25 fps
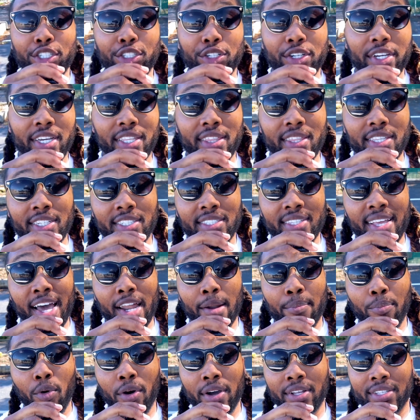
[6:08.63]
Once you hit these
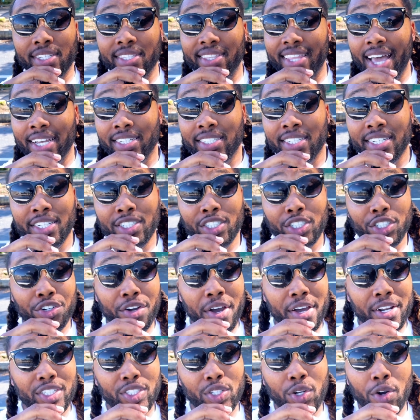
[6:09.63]
data points, that should get
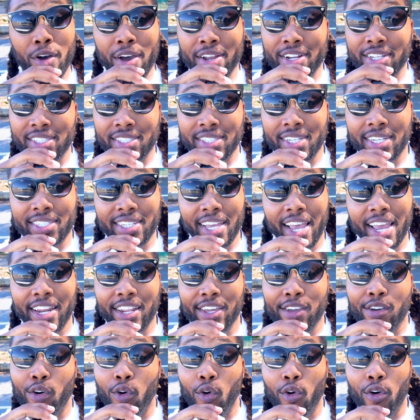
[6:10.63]
your credit score at a
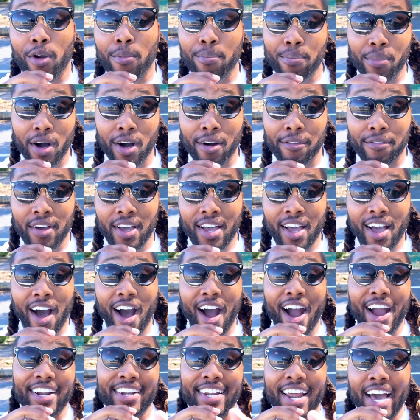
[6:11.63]
680 or above.
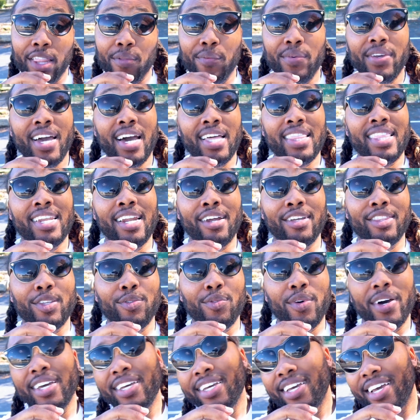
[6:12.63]
All right, now that we got that
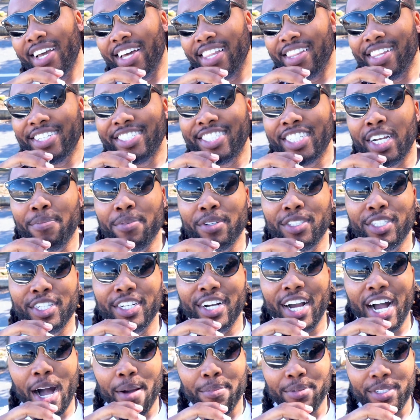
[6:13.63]
out the way, let's jump
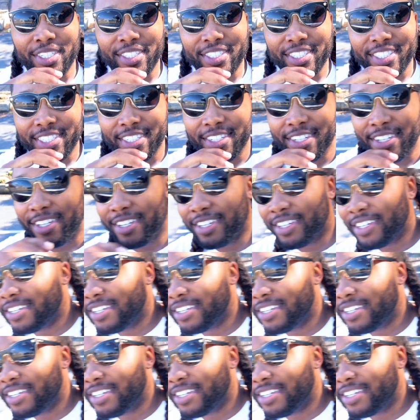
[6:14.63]
into your options.